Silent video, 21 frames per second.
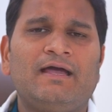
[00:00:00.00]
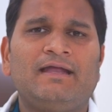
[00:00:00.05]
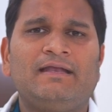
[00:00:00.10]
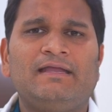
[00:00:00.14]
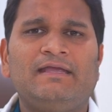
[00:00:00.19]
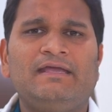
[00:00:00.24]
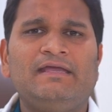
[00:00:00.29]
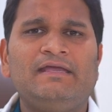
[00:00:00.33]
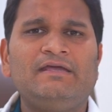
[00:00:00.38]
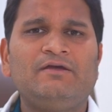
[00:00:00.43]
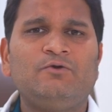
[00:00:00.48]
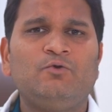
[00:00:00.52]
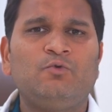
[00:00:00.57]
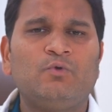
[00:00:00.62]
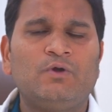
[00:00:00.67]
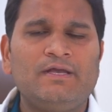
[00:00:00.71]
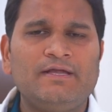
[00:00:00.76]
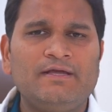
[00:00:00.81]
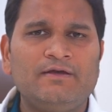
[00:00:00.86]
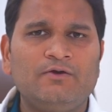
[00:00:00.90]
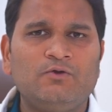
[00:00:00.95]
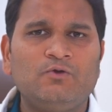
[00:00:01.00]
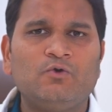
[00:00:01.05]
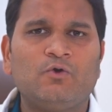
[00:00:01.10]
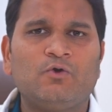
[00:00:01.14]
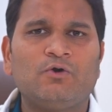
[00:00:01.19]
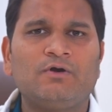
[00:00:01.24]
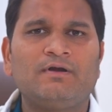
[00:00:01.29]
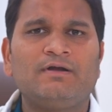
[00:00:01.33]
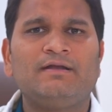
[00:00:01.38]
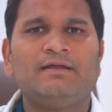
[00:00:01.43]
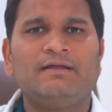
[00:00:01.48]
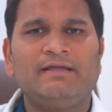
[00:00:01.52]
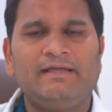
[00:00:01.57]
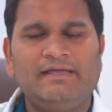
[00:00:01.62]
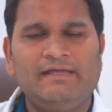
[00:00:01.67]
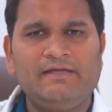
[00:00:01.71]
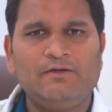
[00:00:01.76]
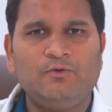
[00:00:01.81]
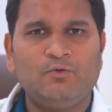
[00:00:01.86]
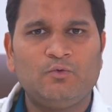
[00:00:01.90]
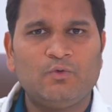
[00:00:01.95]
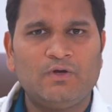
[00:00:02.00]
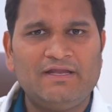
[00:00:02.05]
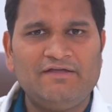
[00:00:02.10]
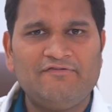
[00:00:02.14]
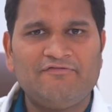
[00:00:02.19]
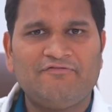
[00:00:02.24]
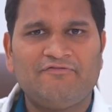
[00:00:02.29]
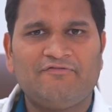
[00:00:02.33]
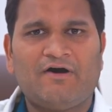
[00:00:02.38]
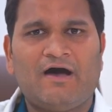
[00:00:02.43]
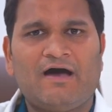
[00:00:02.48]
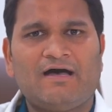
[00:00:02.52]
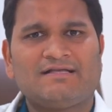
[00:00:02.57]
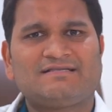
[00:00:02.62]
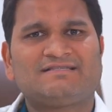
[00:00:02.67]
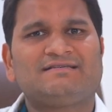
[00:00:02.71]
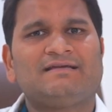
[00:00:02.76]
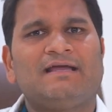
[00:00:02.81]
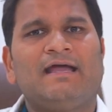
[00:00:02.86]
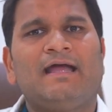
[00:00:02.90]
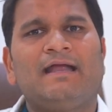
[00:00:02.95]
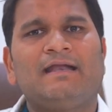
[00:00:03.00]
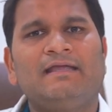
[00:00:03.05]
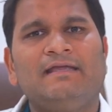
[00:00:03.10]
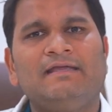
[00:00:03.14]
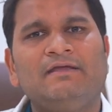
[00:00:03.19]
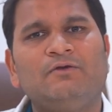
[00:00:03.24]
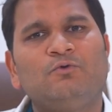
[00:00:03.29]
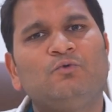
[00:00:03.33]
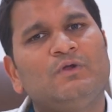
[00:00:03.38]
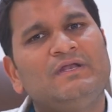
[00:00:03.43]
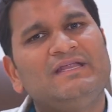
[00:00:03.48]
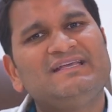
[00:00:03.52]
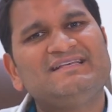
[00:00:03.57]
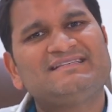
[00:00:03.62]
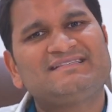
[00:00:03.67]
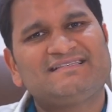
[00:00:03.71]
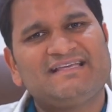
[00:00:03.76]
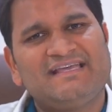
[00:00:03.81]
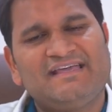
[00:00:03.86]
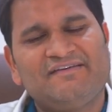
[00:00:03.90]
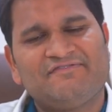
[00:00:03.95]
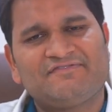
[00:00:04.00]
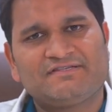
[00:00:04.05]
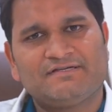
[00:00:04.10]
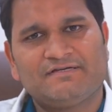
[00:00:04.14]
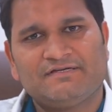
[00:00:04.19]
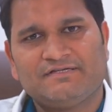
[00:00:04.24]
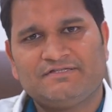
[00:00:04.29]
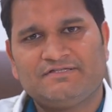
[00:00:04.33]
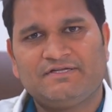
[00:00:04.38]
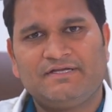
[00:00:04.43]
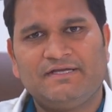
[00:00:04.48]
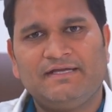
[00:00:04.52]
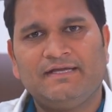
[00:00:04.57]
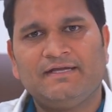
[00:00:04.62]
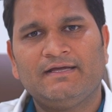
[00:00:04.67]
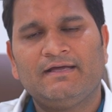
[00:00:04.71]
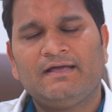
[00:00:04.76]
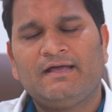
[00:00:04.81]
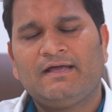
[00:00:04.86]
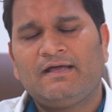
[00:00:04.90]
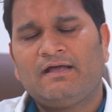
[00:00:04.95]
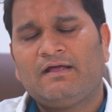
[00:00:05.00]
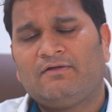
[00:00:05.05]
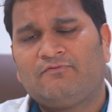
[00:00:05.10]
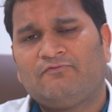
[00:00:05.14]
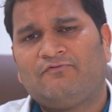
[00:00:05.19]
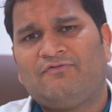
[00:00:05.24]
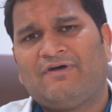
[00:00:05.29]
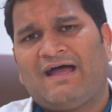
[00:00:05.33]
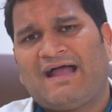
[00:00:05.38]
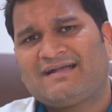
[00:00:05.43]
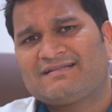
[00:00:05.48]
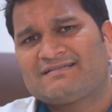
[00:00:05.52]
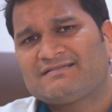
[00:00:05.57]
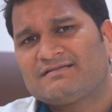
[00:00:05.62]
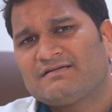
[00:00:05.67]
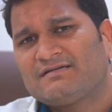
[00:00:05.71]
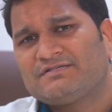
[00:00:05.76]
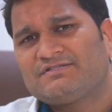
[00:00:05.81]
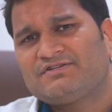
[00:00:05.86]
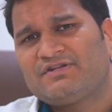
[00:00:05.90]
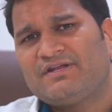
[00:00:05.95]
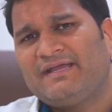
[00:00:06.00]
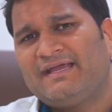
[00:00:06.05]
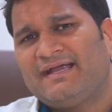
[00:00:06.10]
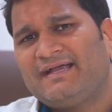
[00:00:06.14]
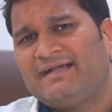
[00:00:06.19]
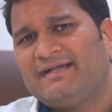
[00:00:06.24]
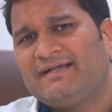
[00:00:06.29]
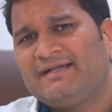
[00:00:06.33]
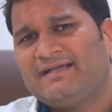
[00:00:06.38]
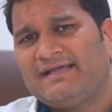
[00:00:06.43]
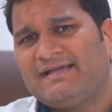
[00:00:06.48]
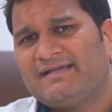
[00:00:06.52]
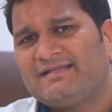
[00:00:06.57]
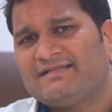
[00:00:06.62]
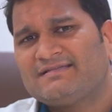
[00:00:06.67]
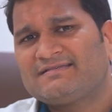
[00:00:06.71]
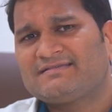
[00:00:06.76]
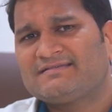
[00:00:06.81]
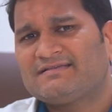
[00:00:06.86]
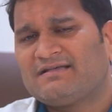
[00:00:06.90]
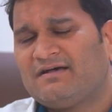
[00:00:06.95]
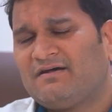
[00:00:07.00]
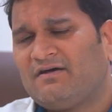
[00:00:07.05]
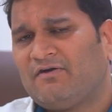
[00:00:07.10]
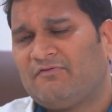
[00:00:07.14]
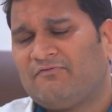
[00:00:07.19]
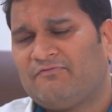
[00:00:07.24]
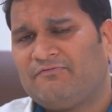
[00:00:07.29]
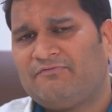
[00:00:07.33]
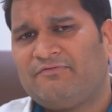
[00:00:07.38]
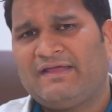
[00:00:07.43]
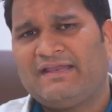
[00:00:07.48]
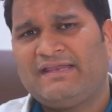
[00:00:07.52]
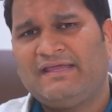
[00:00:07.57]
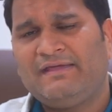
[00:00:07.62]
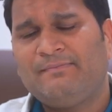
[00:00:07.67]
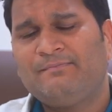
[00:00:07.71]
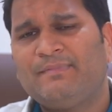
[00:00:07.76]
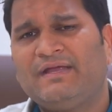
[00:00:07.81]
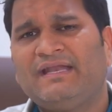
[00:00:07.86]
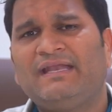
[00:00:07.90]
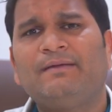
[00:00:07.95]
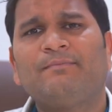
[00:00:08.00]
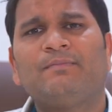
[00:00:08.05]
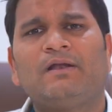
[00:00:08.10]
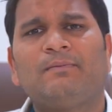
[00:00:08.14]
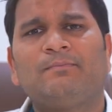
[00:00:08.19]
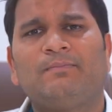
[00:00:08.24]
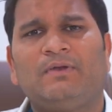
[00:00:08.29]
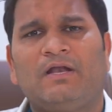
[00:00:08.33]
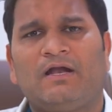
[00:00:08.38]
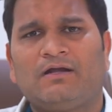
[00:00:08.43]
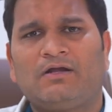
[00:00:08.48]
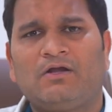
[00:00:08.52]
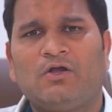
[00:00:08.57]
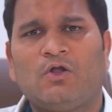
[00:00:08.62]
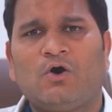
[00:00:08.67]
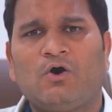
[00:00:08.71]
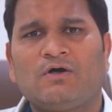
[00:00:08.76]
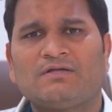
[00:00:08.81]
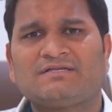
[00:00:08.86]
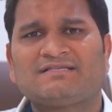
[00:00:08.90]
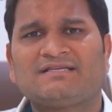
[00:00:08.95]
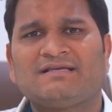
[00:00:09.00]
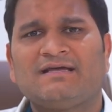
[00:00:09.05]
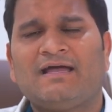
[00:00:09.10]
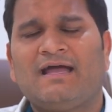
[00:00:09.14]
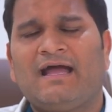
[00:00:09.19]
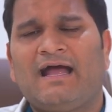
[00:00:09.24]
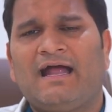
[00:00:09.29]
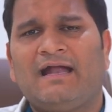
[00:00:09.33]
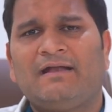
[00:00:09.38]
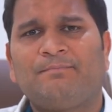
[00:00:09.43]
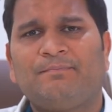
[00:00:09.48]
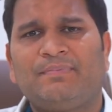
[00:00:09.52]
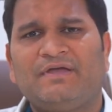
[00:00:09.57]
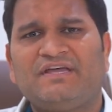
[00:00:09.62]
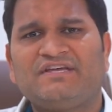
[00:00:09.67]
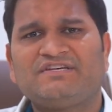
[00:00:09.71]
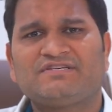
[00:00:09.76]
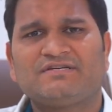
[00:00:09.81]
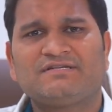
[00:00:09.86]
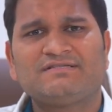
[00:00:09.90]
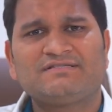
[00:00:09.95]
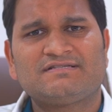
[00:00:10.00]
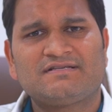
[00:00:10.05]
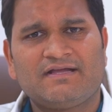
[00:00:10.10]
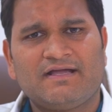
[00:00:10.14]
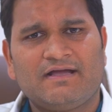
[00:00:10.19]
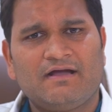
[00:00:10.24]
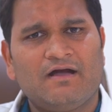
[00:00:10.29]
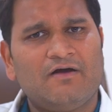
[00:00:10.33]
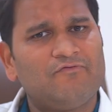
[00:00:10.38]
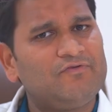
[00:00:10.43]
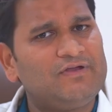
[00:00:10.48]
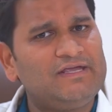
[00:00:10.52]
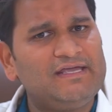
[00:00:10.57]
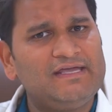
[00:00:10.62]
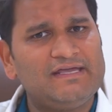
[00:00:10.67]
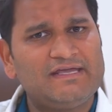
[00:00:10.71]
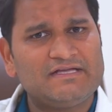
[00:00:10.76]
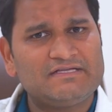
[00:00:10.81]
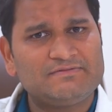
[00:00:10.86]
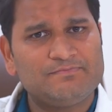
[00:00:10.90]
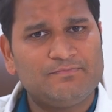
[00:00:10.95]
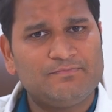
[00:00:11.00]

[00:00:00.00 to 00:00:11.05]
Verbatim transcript: an equally good, equally fast and equally safe surgery. VATS surgery entails very minimal blood loss and patient's recovery